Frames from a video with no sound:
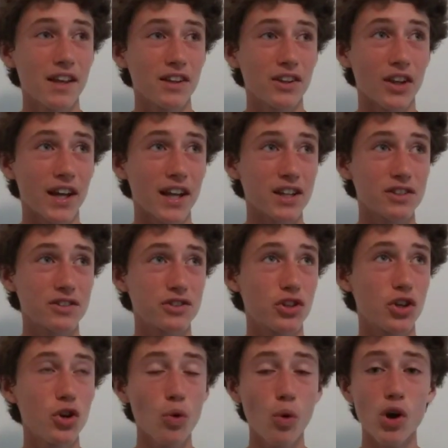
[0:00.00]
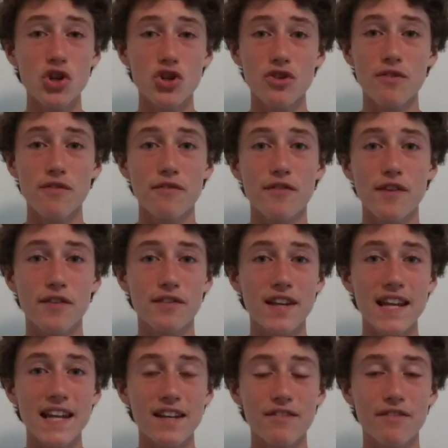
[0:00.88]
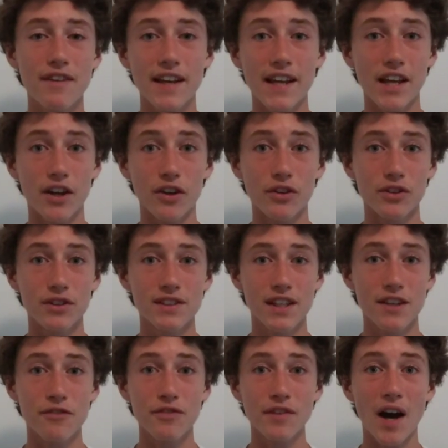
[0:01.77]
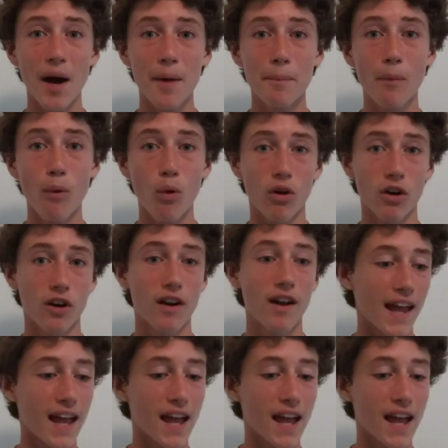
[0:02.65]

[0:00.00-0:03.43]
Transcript: like 215 videos, if not more